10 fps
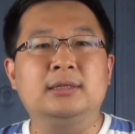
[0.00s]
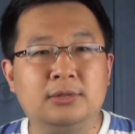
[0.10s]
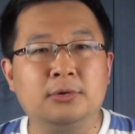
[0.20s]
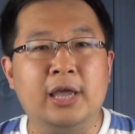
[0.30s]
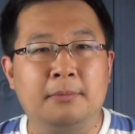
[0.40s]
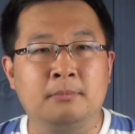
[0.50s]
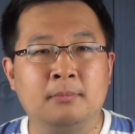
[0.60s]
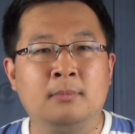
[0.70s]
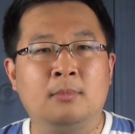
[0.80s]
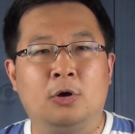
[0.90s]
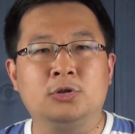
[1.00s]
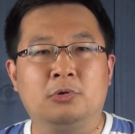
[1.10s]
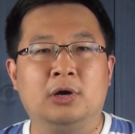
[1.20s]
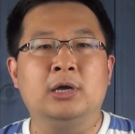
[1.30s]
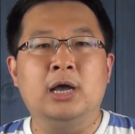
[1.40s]
to him or
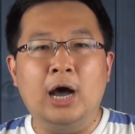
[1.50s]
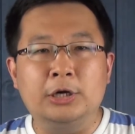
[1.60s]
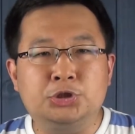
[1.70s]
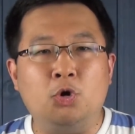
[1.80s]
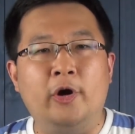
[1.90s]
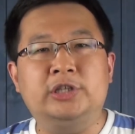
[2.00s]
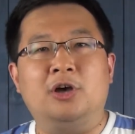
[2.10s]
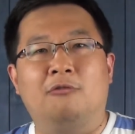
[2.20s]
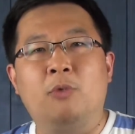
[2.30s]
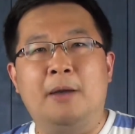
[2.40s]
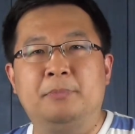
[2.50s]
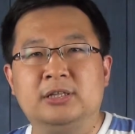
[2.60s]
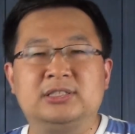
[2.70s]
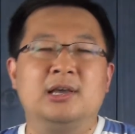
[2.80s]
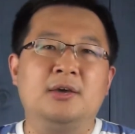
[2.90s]
to her. A choice of
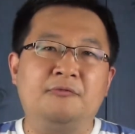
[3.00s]
weapons.